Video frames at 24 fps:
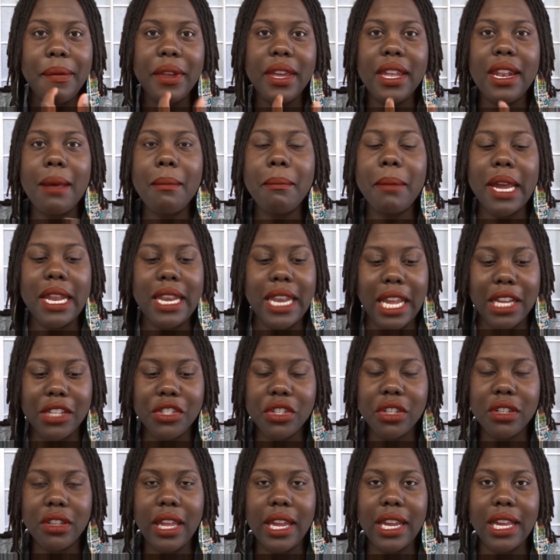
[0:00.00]
And I'm by
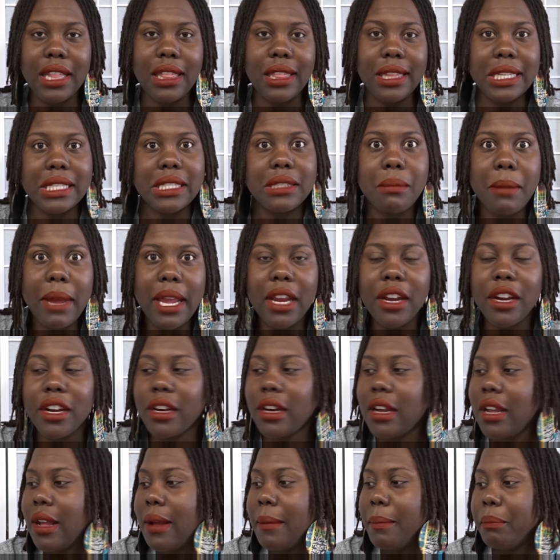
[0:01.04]
nature like a list
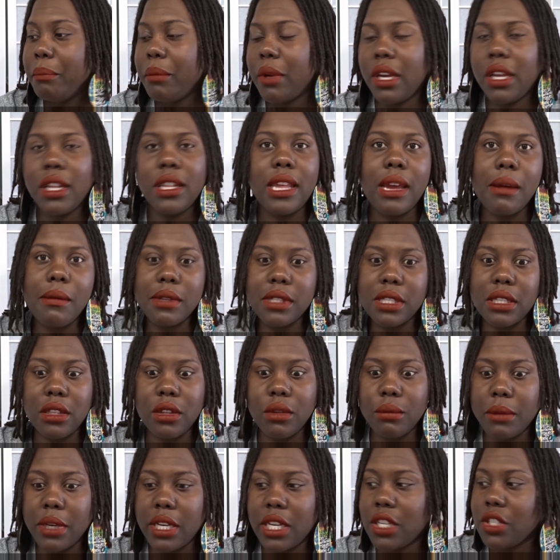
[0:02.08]
maker, but that was a
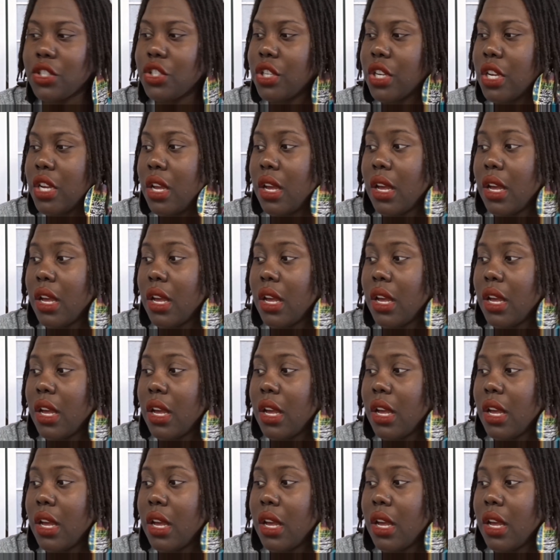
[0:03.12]
little much.